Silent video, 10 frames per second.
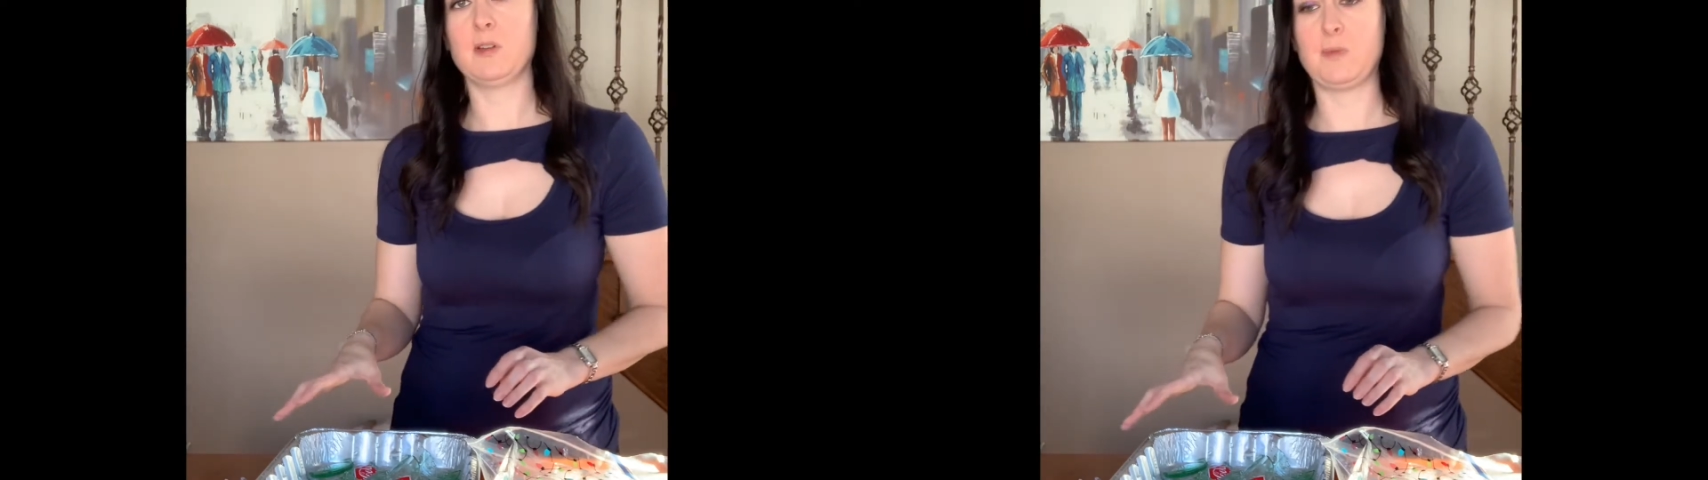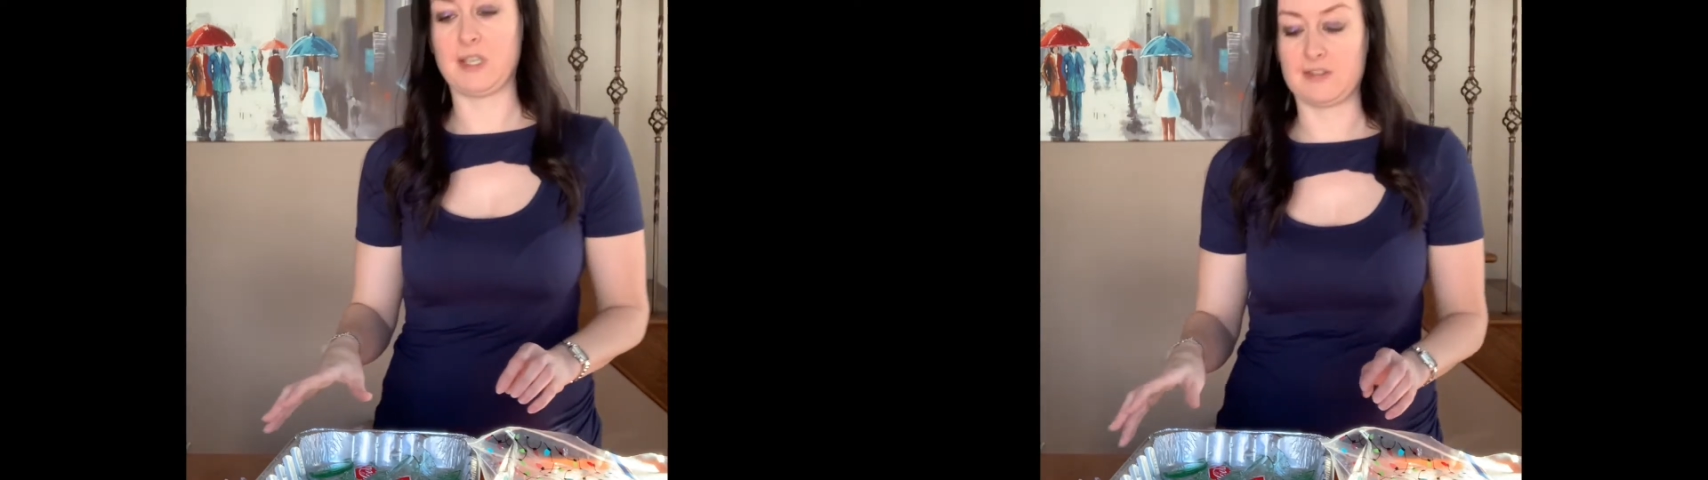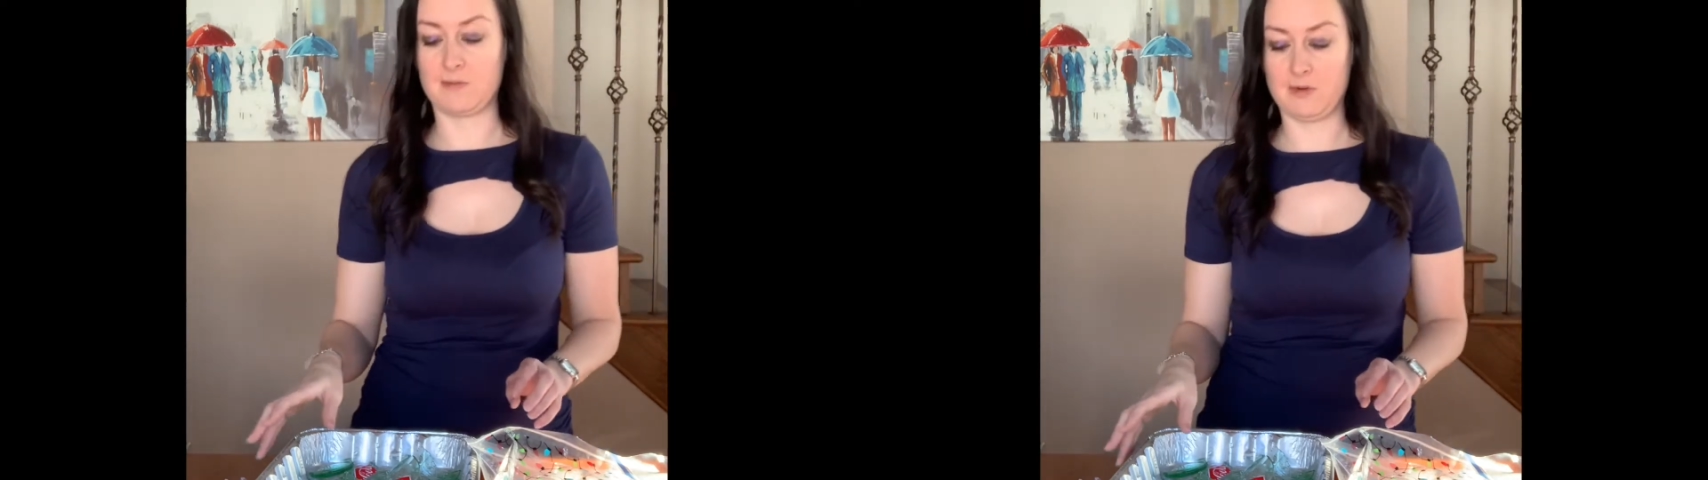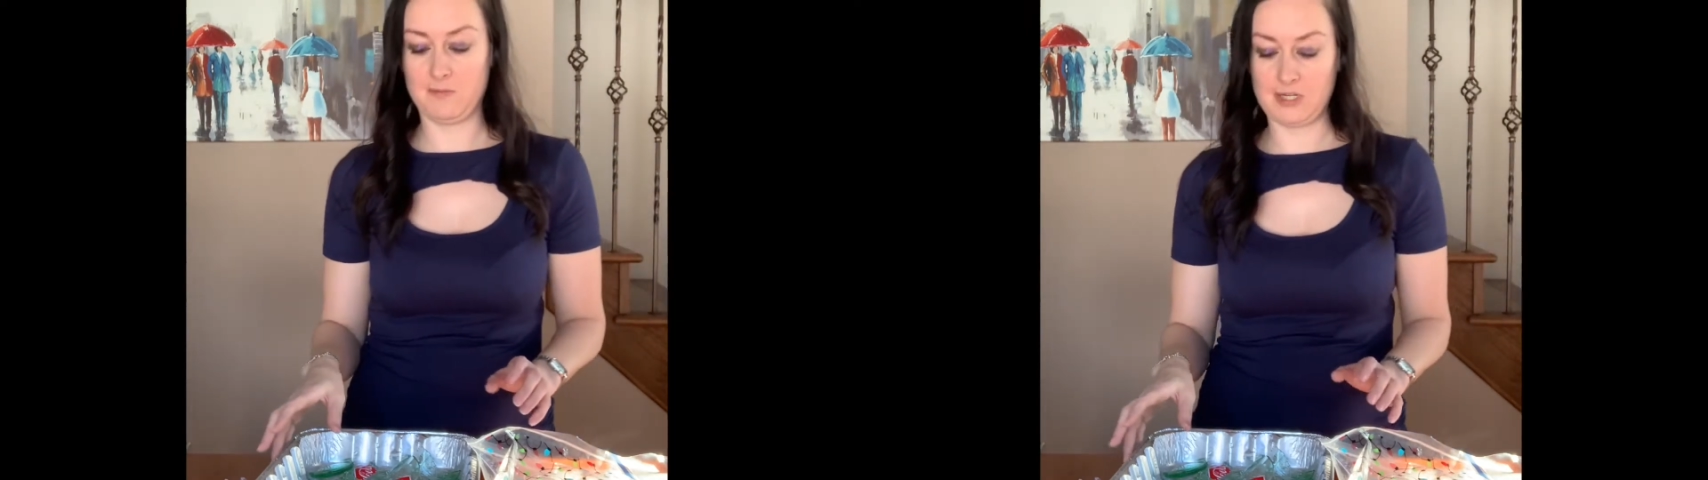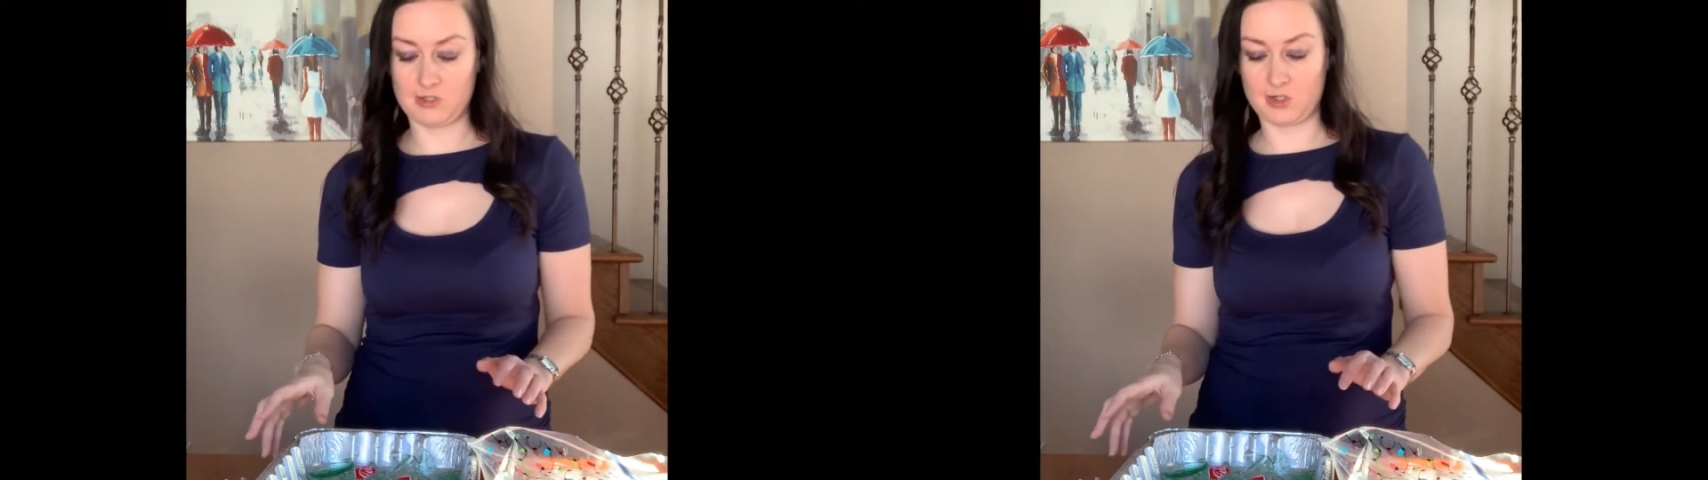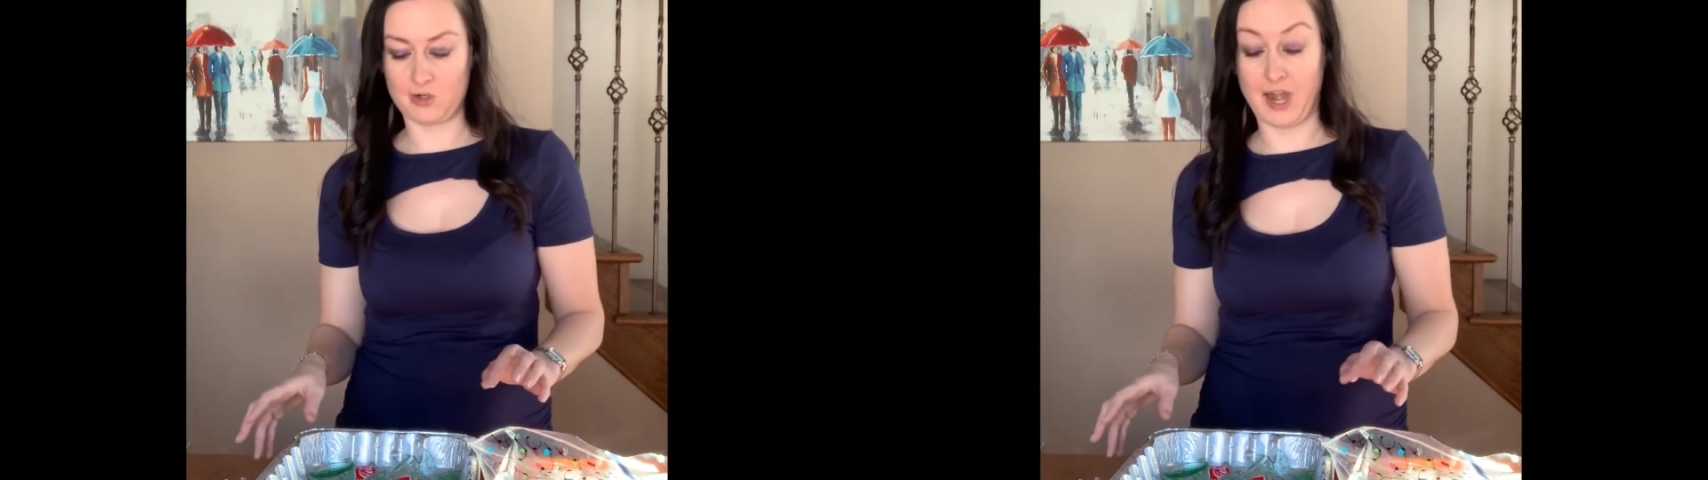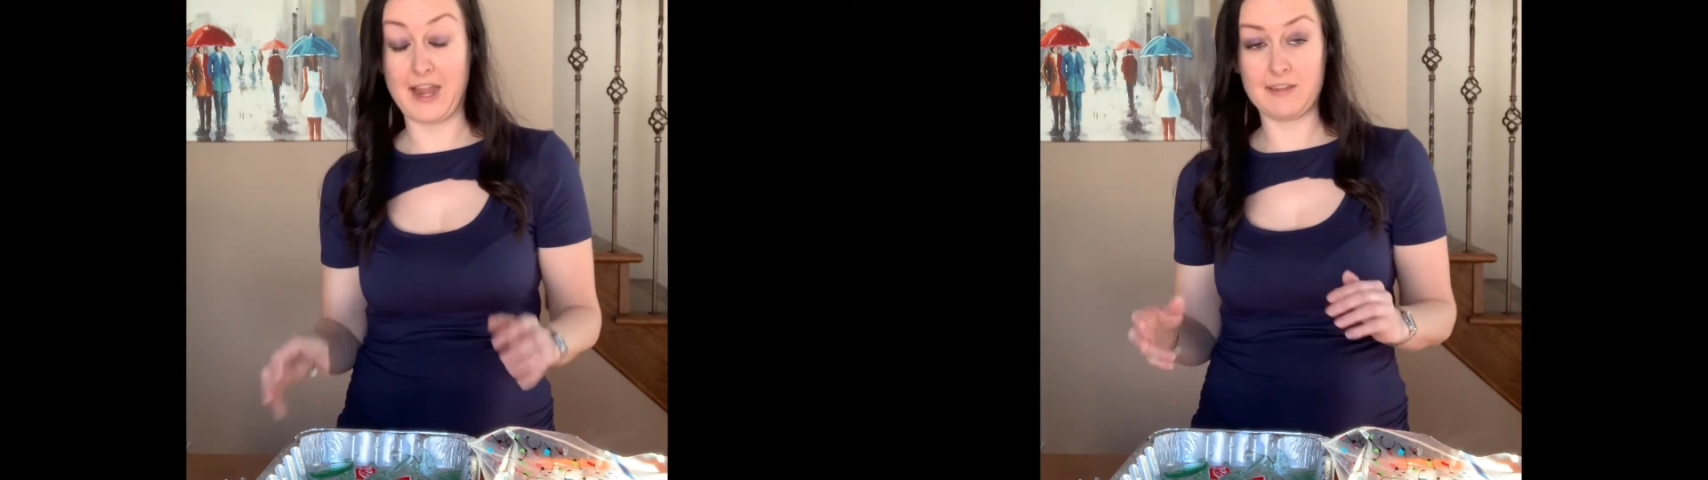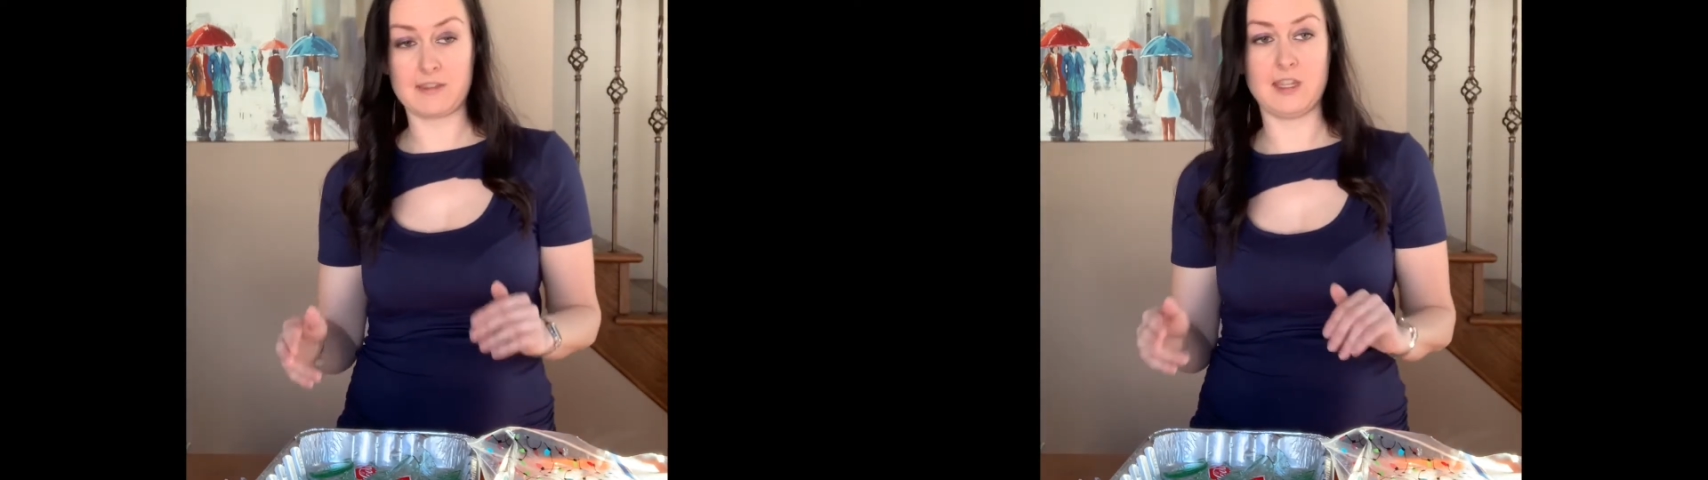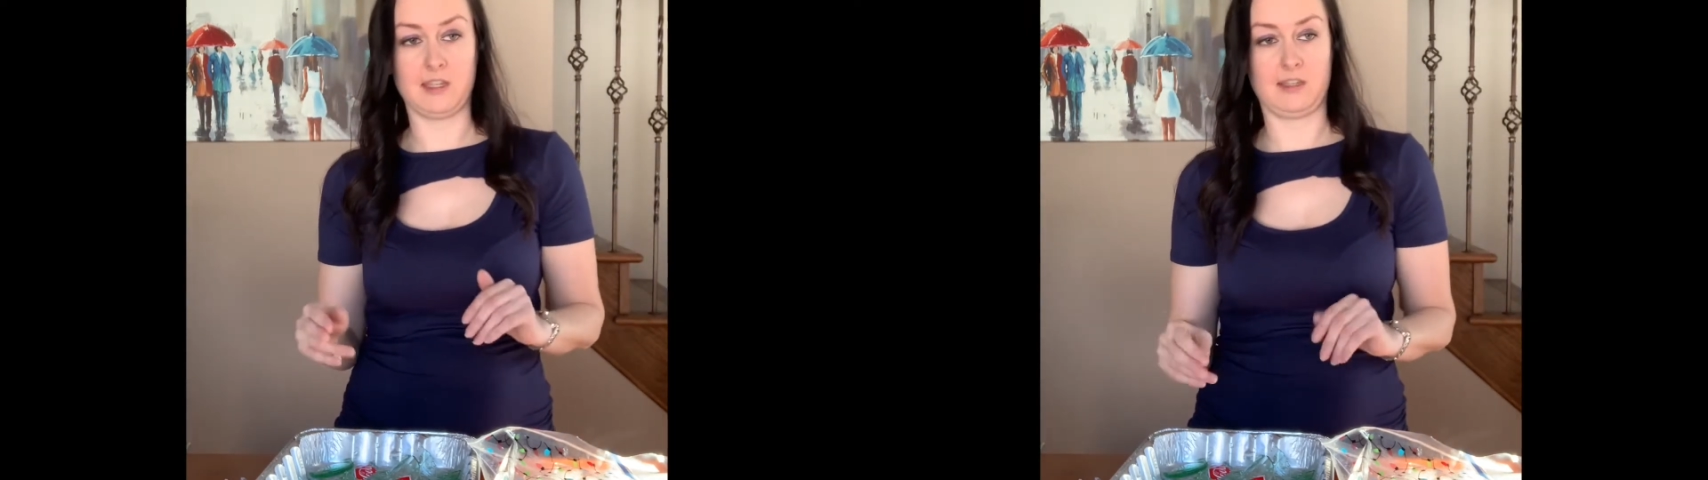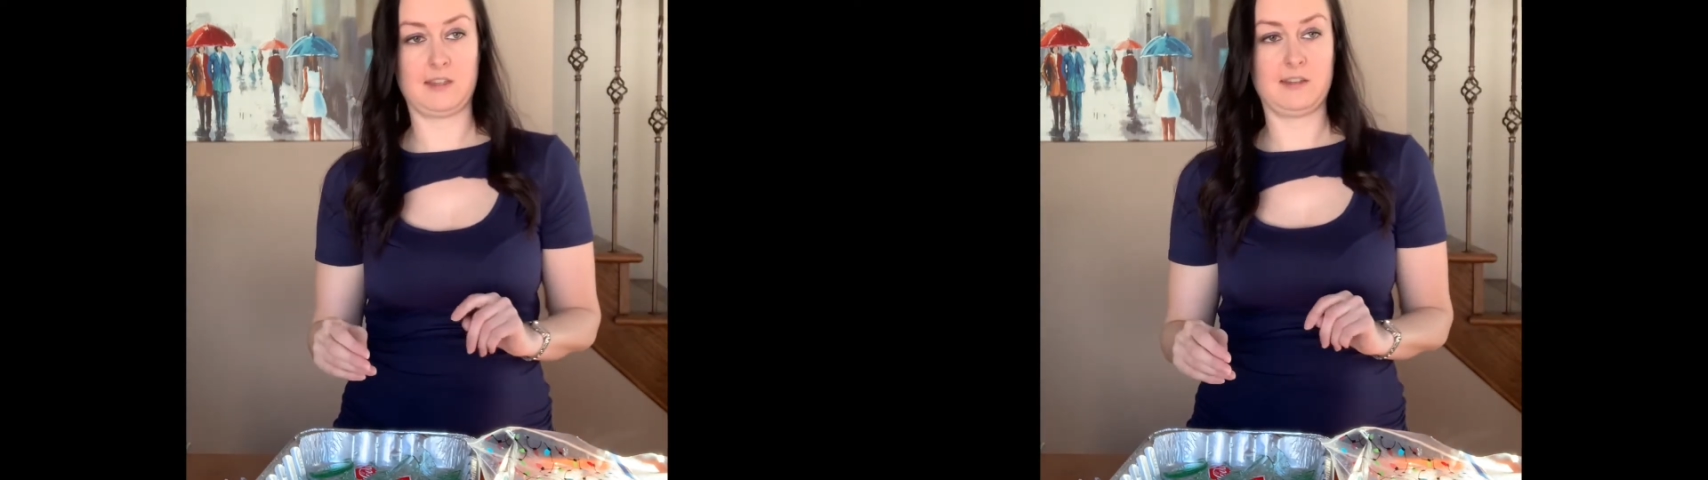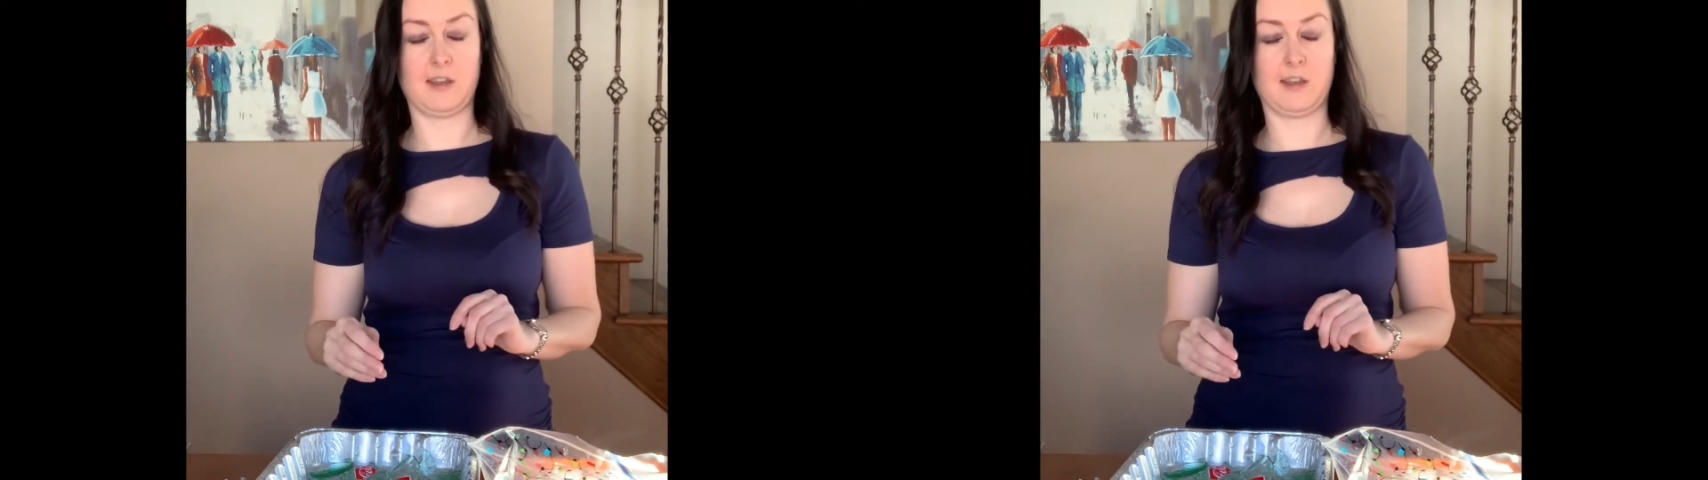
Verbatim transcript: because I want to make sure, I think,